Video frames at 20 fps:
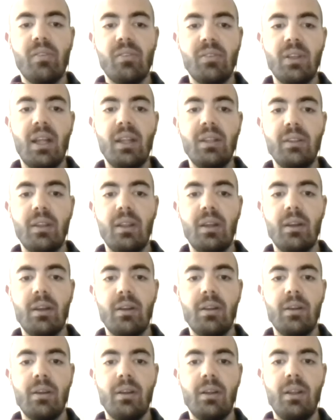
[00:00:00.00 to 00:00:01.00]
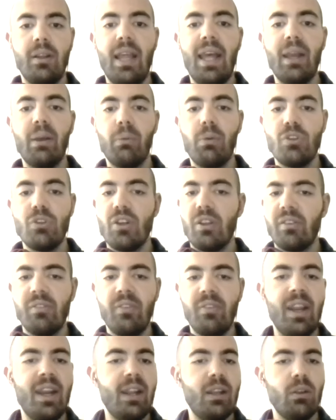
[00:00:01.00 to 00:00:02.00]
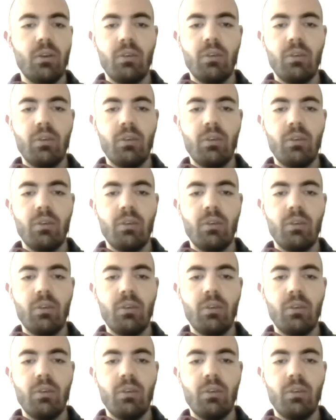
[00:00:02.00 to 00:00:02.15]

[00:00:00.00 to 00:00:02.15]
standard language as Verilog,